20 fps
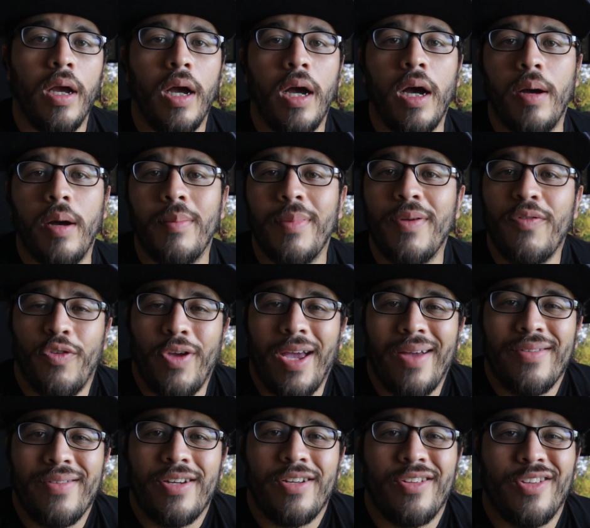Um, if you
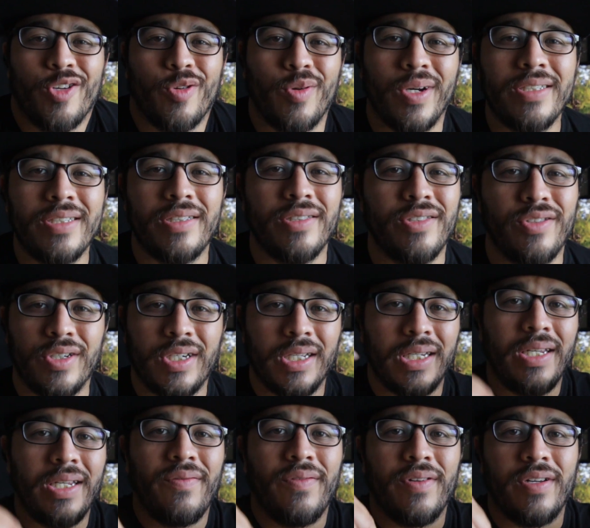have any other questions, you
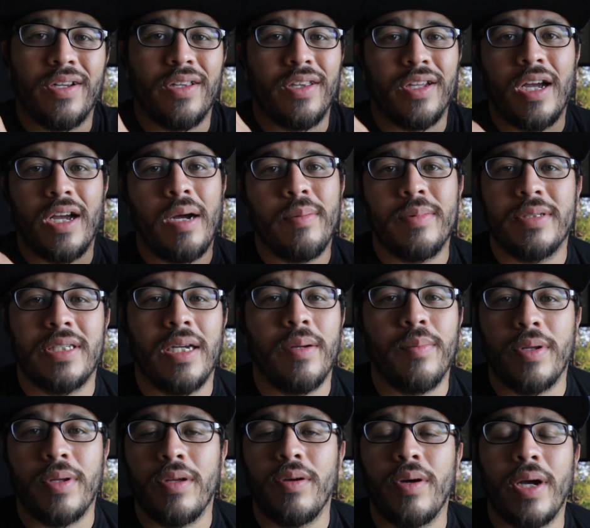can leave it in the comments down
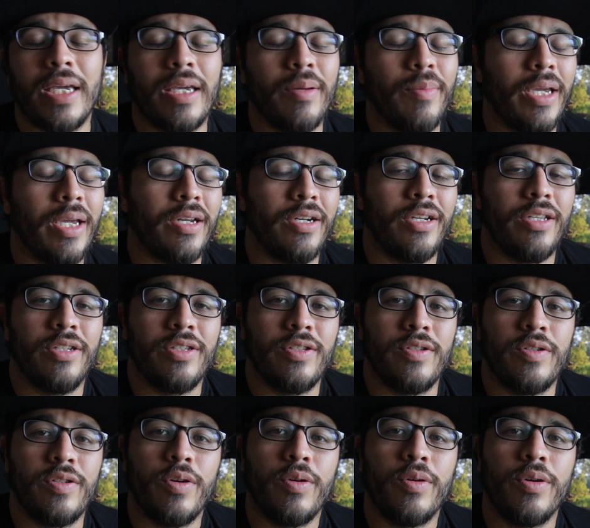below. I can make another
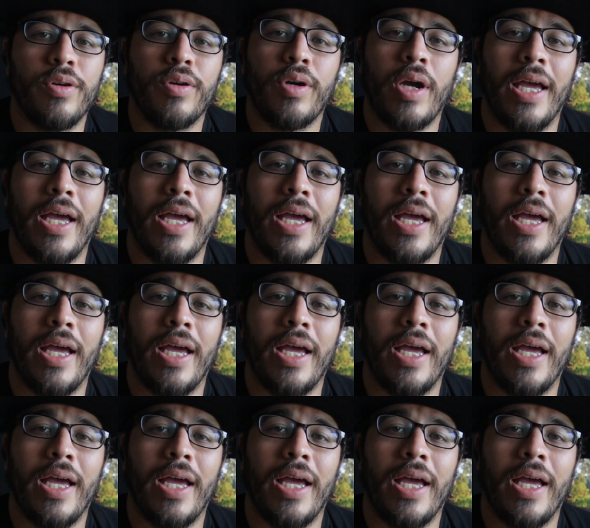tutorial.